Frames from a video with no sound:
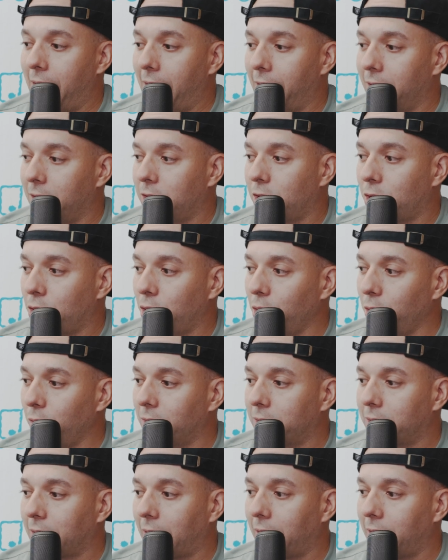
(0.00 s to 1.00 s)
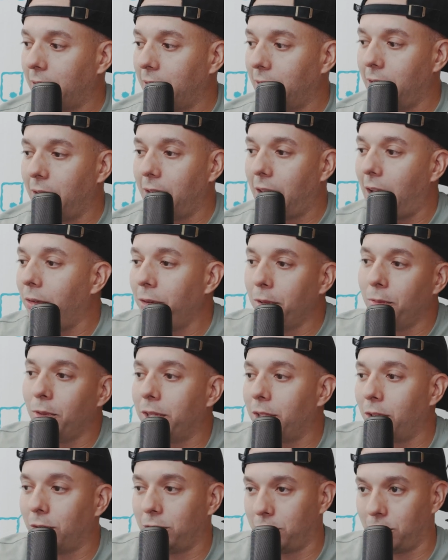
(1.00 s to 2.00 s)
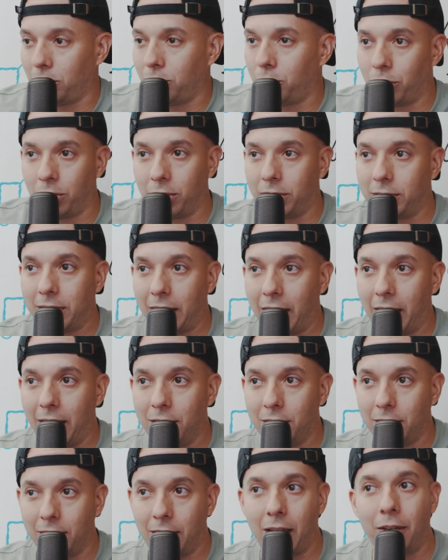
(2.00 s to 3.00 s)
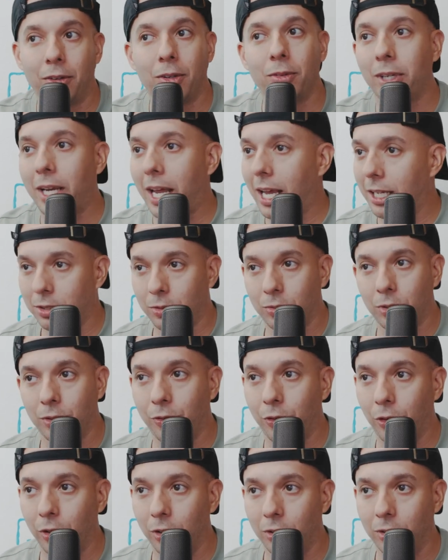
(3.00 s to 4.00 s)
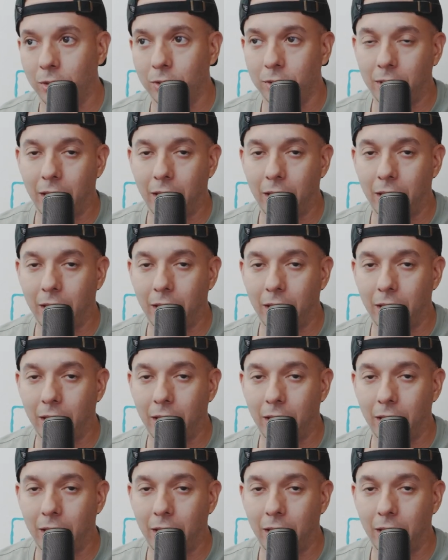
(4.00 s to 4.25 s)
then it's like everyone knows a real estate agent. Everyone has a referral.